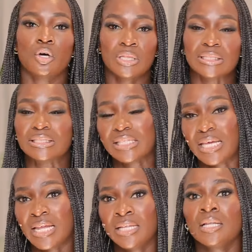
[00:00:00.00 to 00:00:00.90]
on the
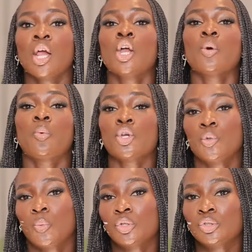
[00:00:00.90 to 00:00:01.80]
skin, what
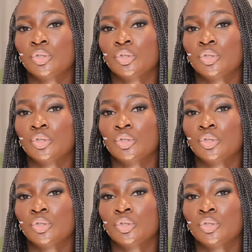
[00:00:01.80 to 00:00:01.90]
you want